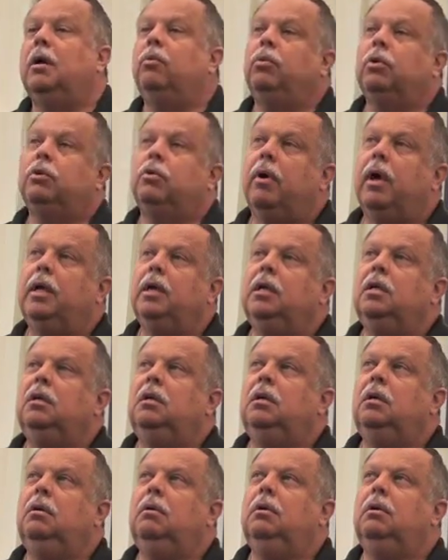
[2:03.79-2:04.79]
And we're trying to
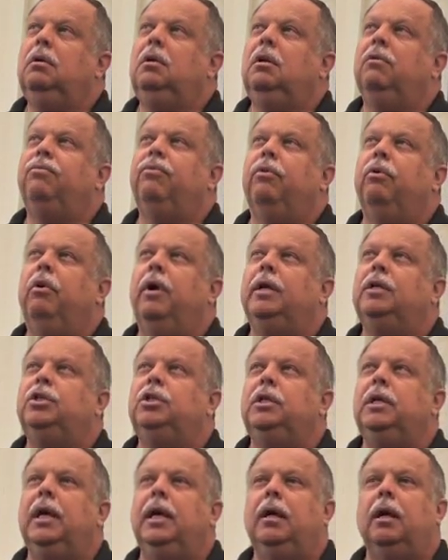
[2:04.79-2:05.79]

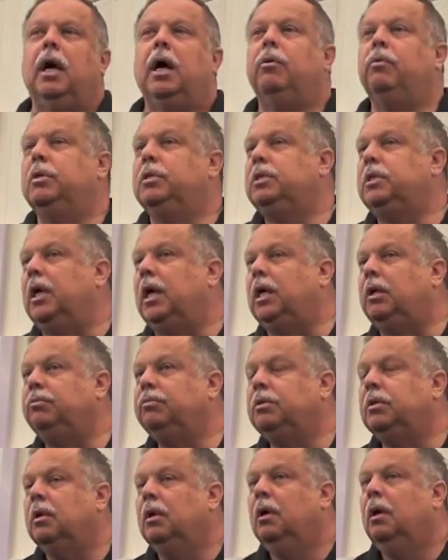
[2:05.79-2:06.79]
differentiate
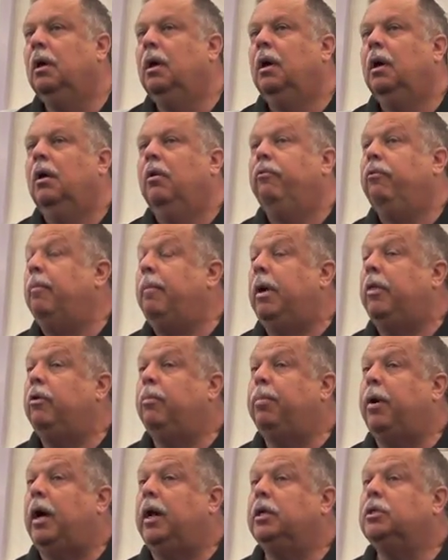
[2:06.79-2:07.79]
ourselves from
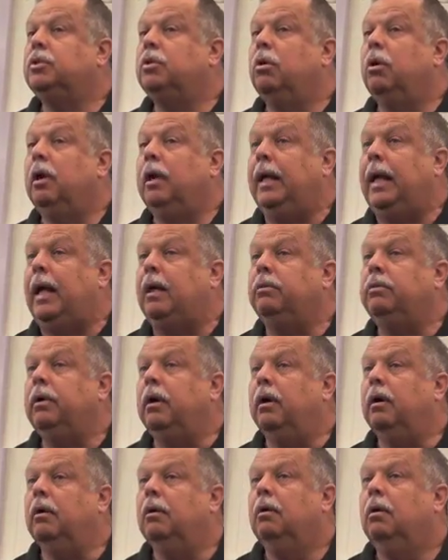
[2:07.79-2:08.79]
other products currently out
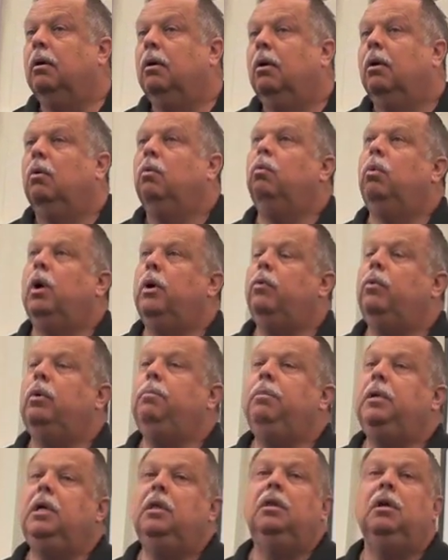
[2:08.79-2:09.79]
there. What
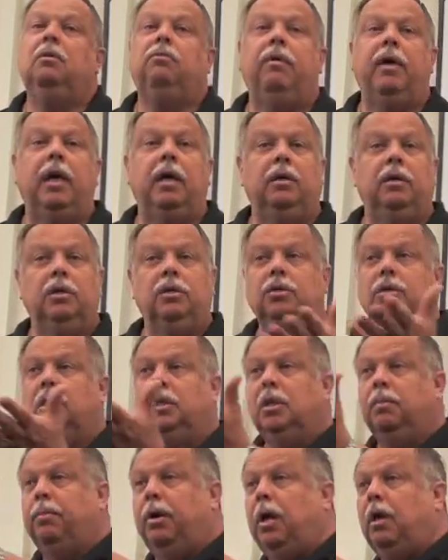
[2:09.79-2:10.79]
would be the advantage
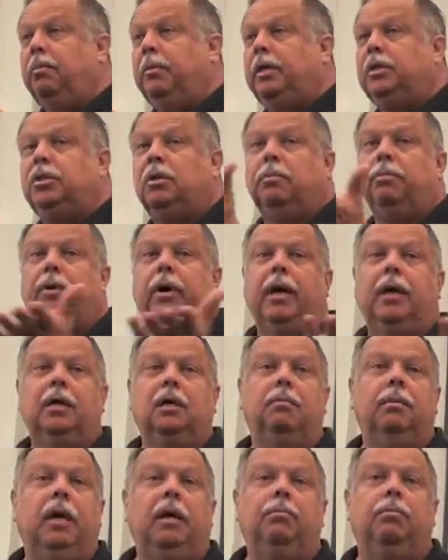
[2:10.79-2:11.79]
in the Paul Mitchell
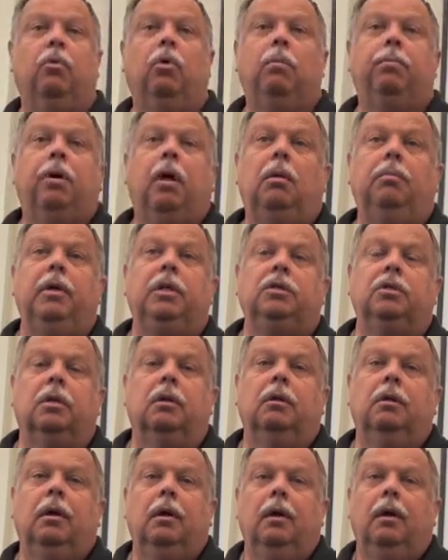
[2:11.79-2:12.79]
brand to make more Paul
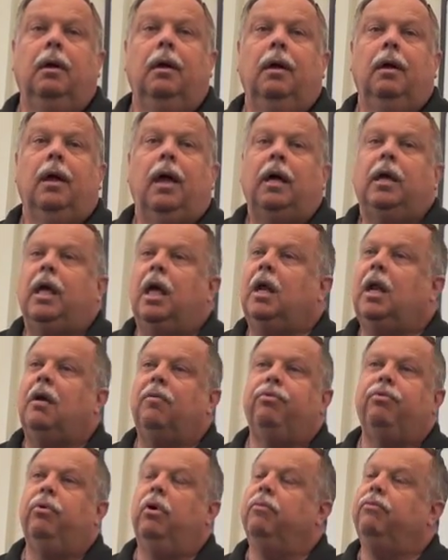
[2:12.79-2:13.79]
Mitchell? I can't
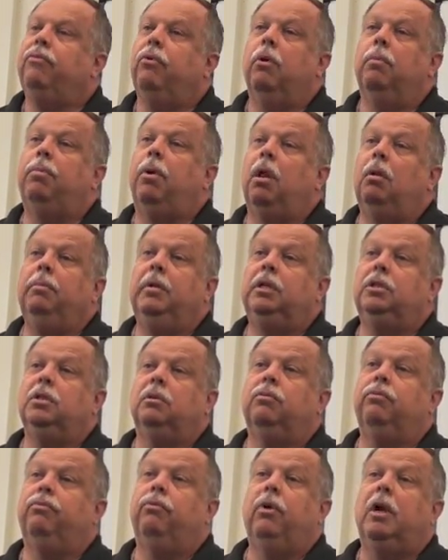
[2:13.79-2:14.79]
have 3 or 4 Paul
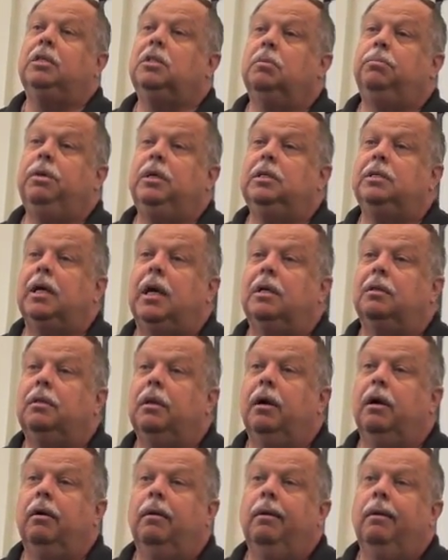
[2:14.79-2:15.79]
Mitchell recipes out
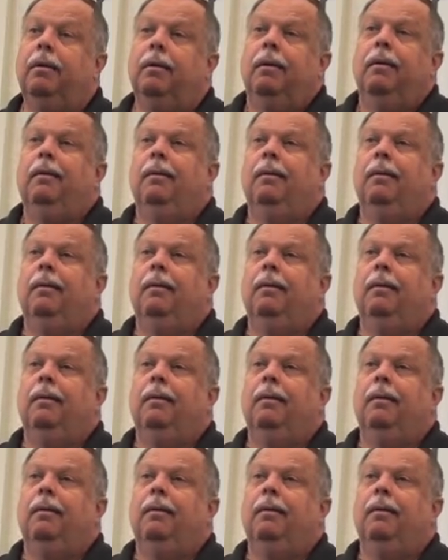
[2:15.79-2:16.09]
there.